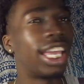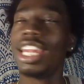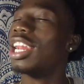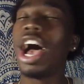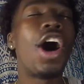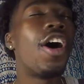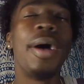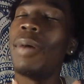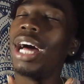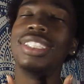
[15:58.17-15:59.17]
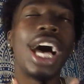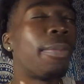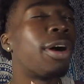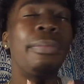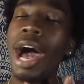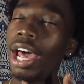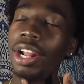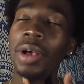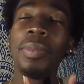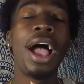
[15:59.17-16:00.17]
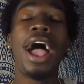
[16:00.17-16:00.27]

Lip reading: And in all, am I top or bottom?